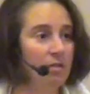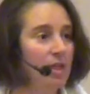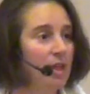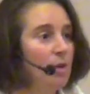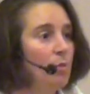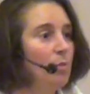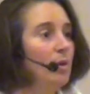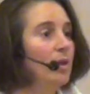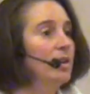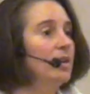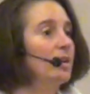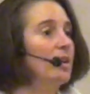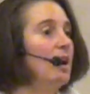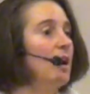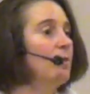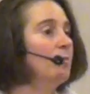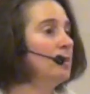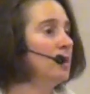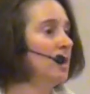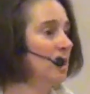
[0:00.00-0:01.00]
Then when it
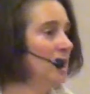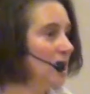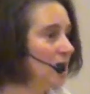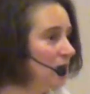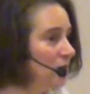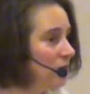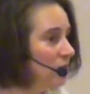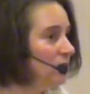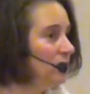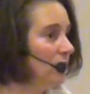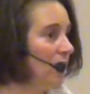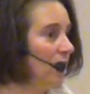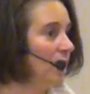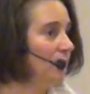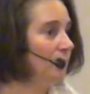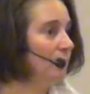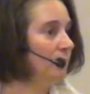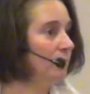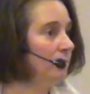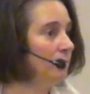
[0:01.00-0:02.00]
comes in its
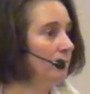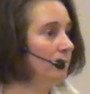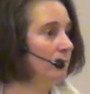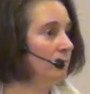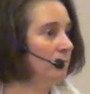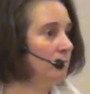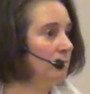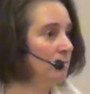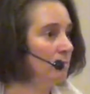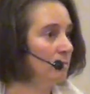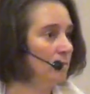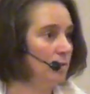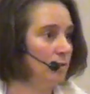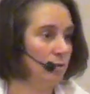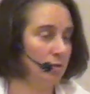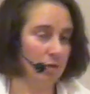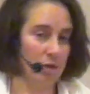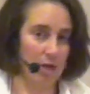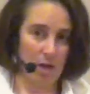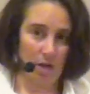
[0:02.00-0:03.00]
time,
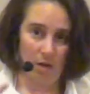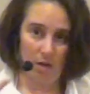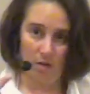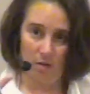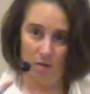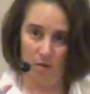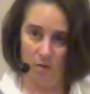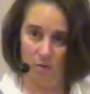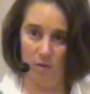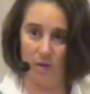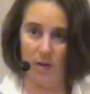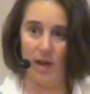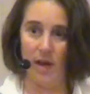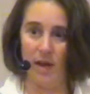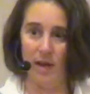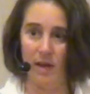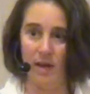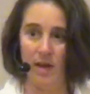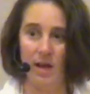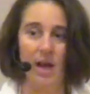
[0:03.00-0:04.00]
you say,
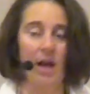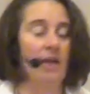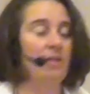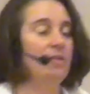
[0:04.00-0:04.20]
okay.